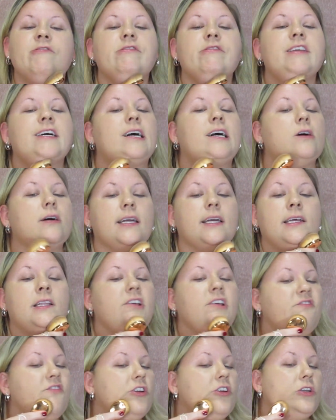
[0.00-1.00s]
Now, in
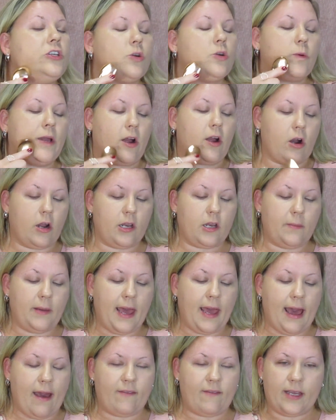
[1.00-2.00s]
the future, we are going to be
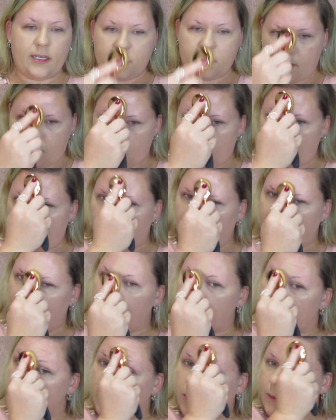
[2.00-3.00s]
having some new
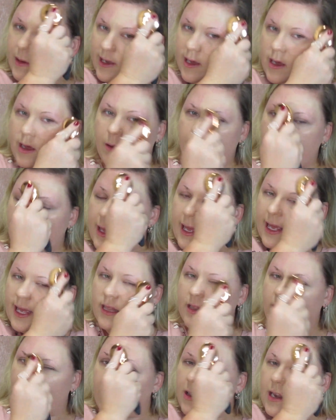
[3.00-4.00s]
videos going up,
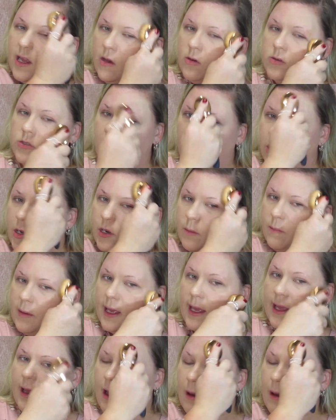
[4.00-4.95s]
and the videos are going to be